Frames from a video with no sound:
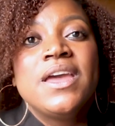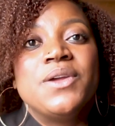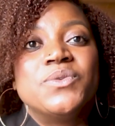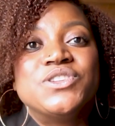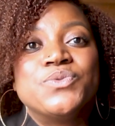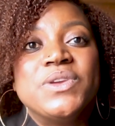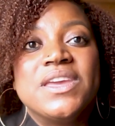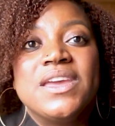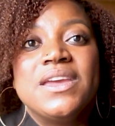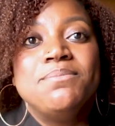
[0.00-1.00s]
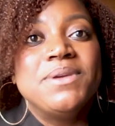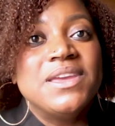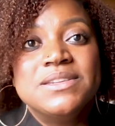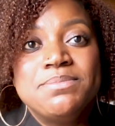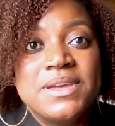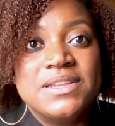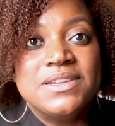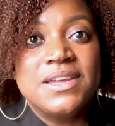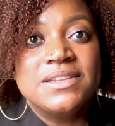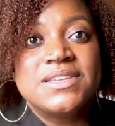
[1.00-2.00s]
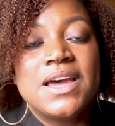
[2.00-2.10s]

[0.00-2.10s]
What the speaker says: in which we can be independent